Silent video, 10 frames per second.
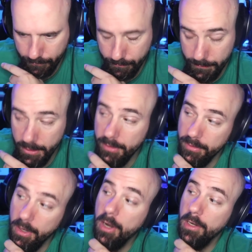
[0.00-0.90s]
Yeah, the
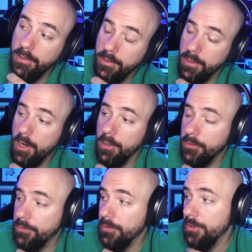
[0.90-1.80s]
yard, the
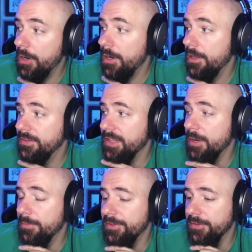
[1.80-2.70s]
yard, the yard has a lot
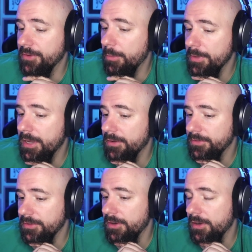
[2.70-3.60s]
of potential. I'll be honest,
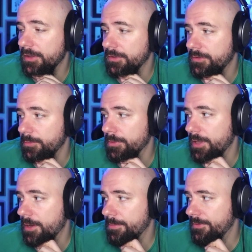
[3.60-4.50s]
the yard has super a
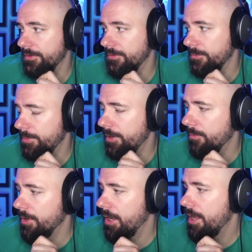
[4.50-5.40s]
lot of potential. But
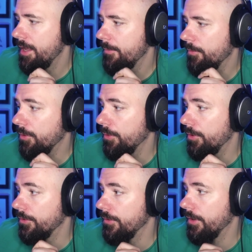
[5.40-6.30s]
we're we're going
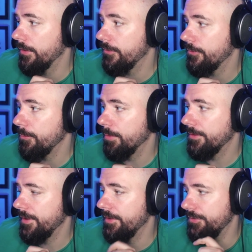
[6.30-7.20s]
on a super
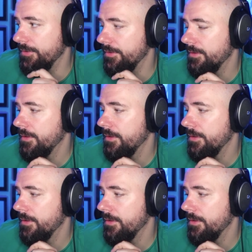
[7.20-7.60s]
tangent,